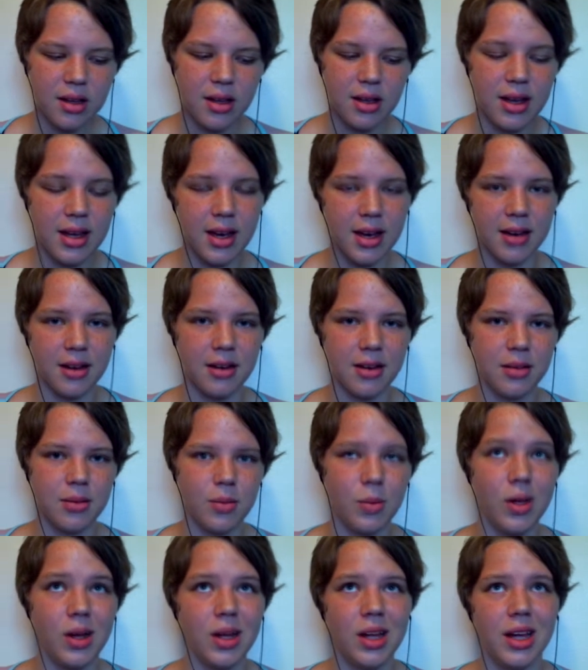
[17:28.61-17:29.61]
Yeah.
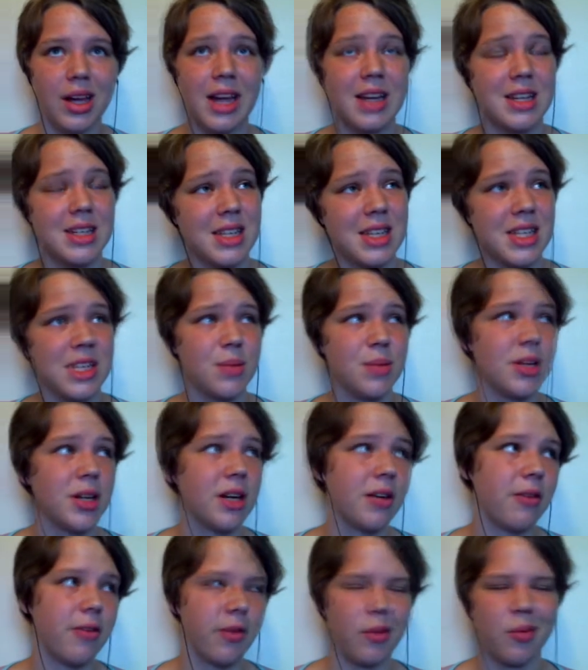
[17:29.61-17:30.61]
Well, I guess they split
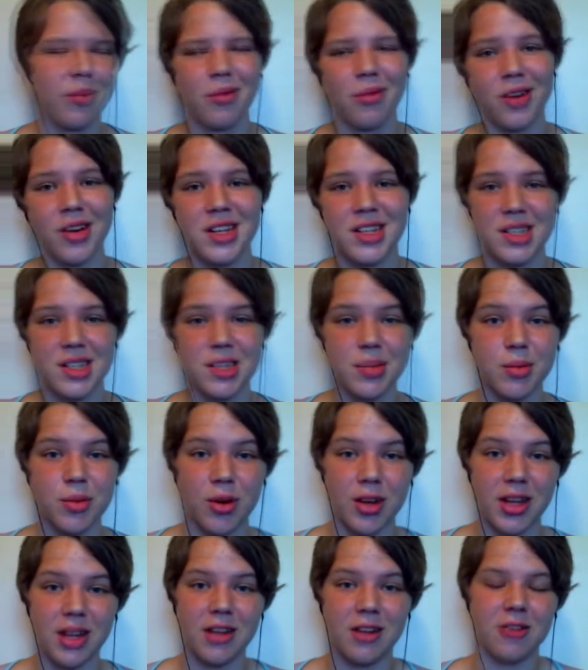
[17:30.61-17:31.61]
up for reasons
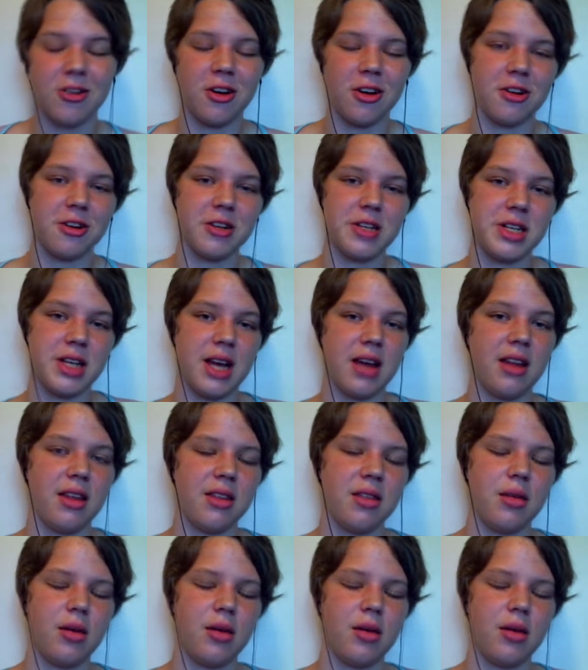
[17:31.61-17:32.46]
more than their daughter's death.